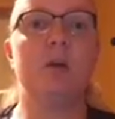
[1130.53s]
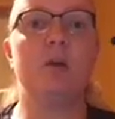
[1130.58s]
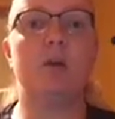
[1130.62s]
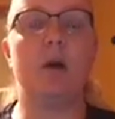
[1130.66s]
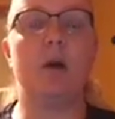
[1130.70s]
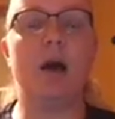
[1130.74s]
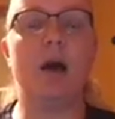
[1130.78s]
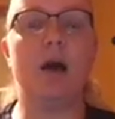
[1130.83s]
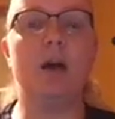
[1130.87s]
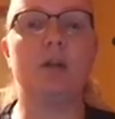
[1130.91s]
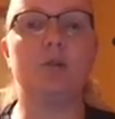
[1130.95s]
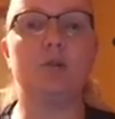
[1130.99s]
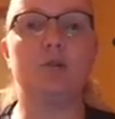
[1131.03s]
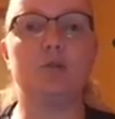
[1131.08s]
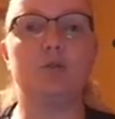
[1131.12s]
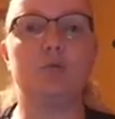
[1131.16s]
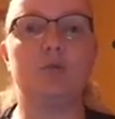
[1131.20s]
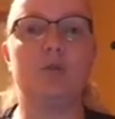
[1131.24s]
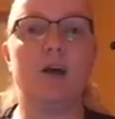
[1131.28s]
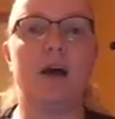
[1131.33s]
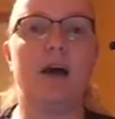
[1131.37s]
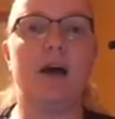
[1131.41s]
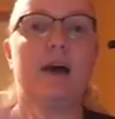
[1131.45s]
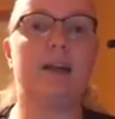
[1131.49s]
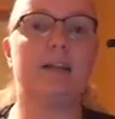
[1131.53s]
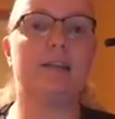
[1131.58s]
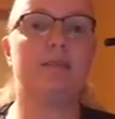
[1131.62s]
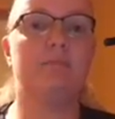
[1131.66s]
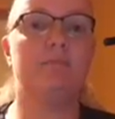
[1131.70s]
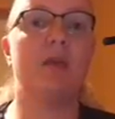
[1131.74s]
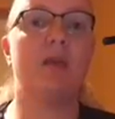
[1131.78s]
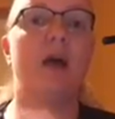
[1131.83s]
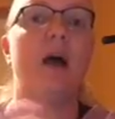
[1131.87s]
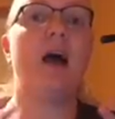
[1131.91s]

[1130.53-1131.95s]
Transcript: I'll do that.